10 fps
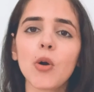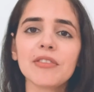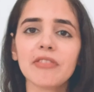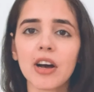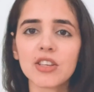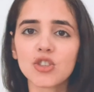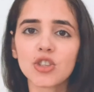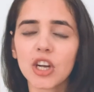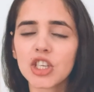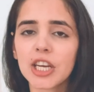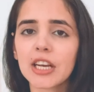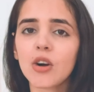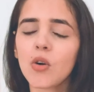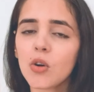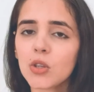watt fast charging
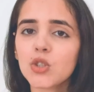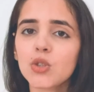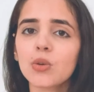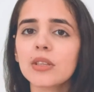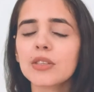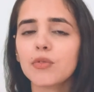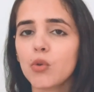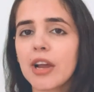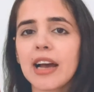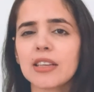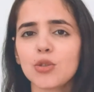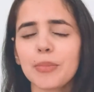also this phone has. So